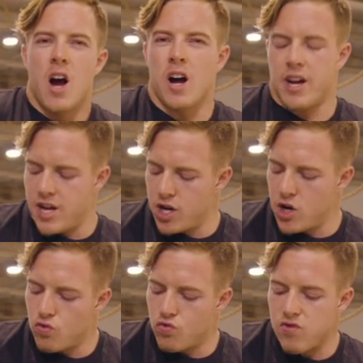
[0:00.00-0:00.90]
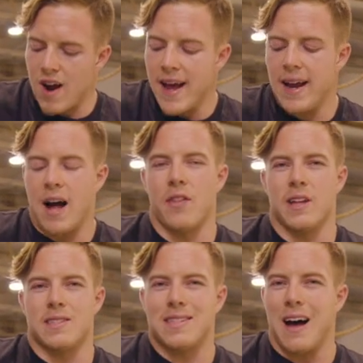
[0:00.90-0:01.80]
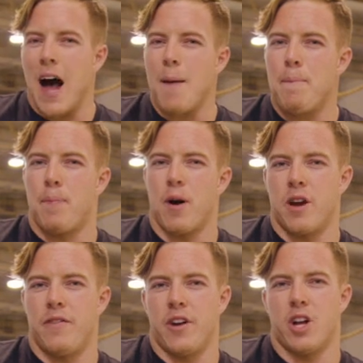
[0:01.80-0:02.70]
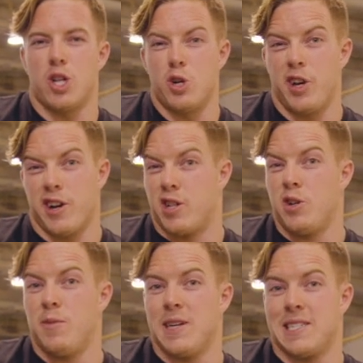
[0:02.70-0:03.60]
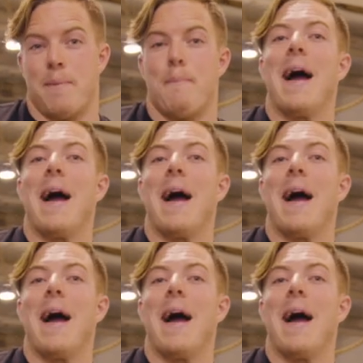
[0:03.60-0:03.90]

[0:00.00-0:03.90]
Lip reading: are gonna go right on the top part of your gluteus